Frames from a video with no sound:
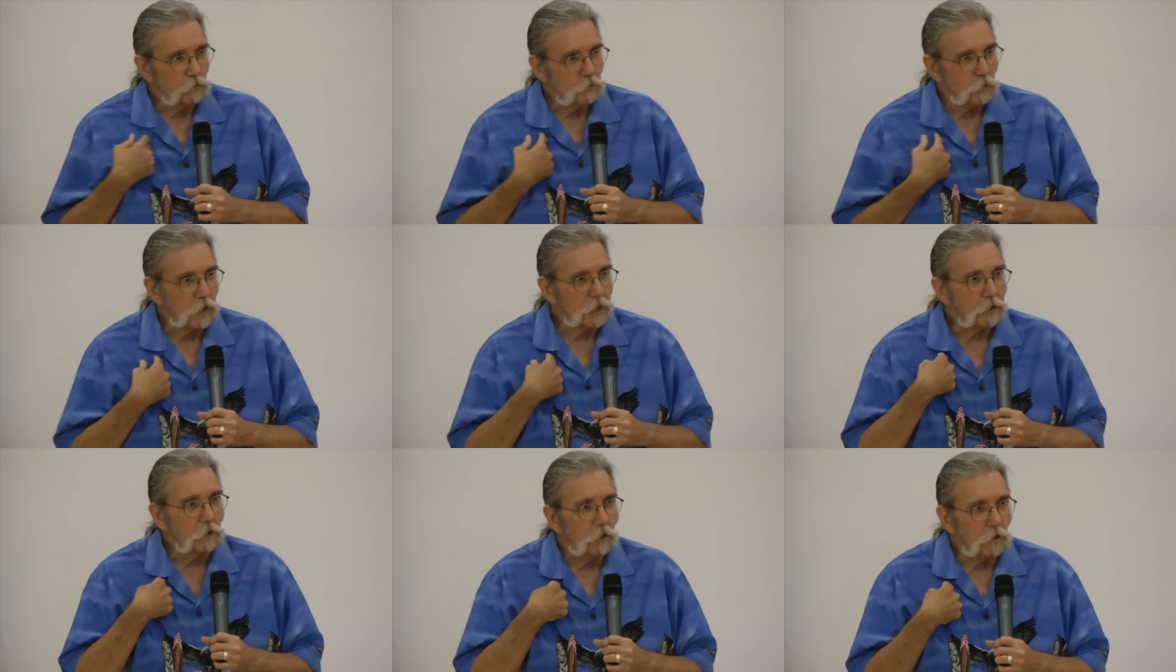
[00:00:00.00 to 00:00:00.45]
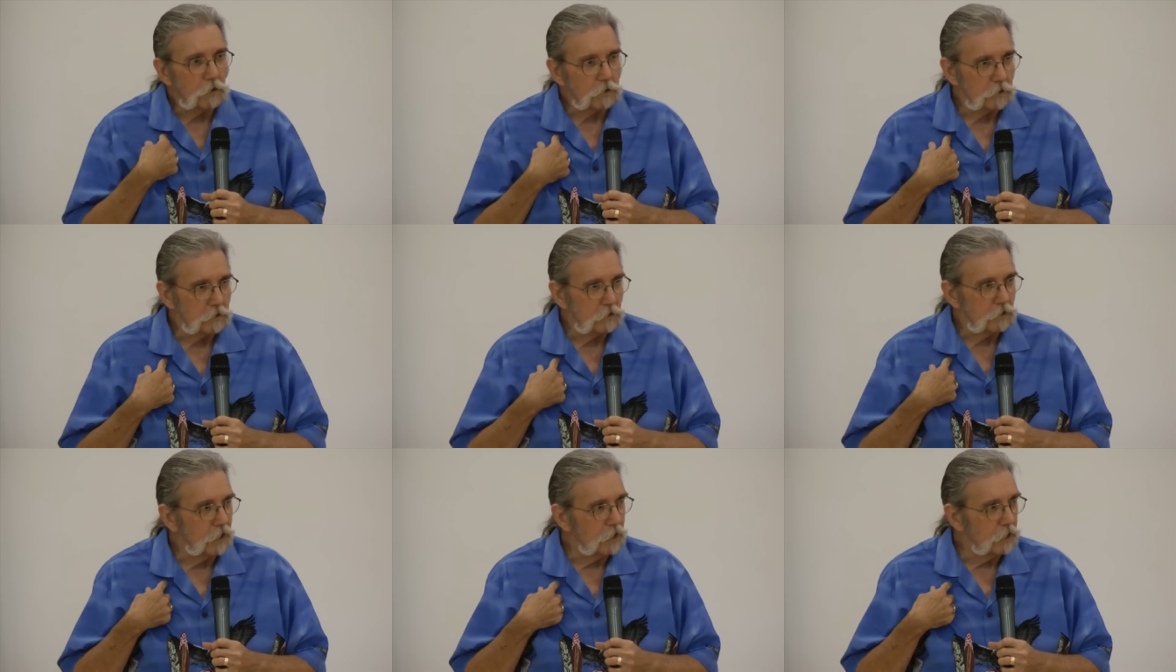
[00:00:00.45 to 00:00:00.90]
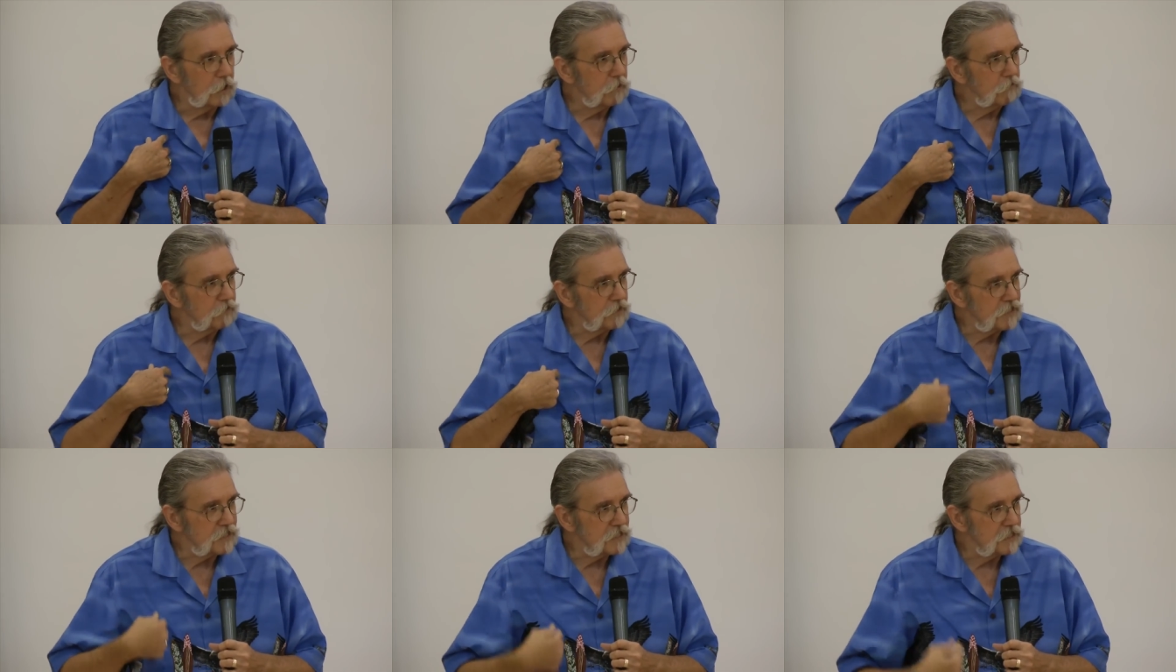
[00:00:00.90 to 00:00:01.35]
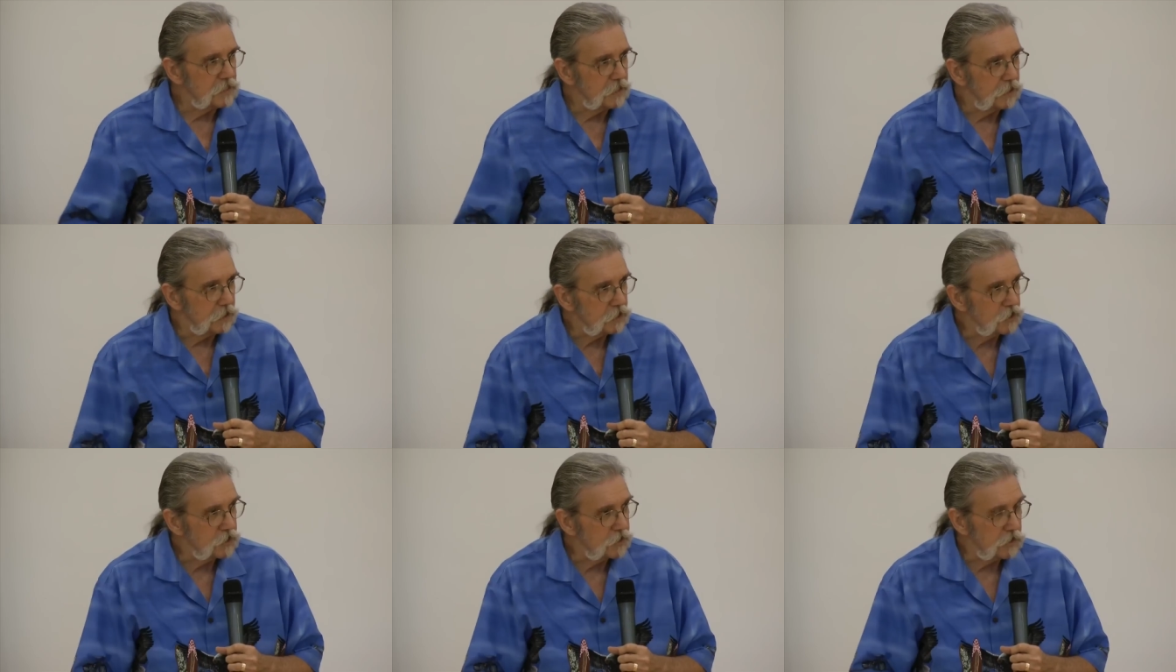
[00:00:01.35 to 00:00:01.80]
they called it 11
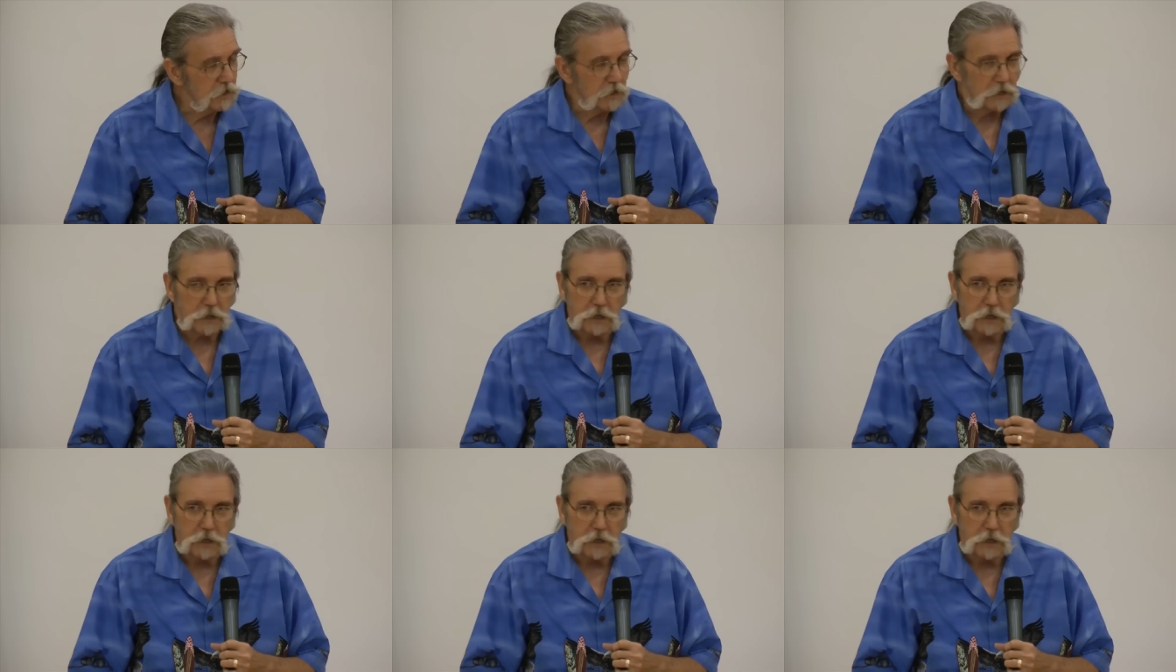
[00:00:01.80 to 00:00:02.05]
cysts.